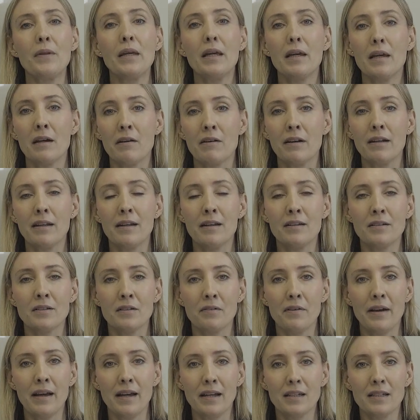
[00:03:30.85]
here at
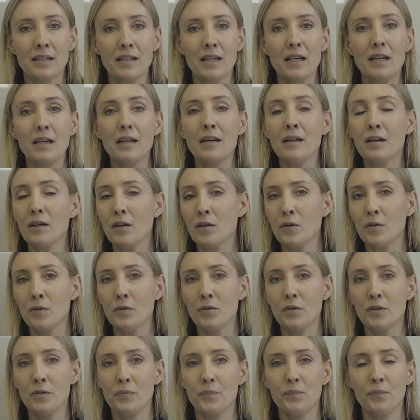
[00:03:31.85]
LearnDirect
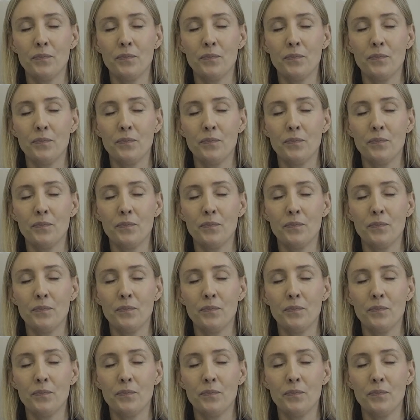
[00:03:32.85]
include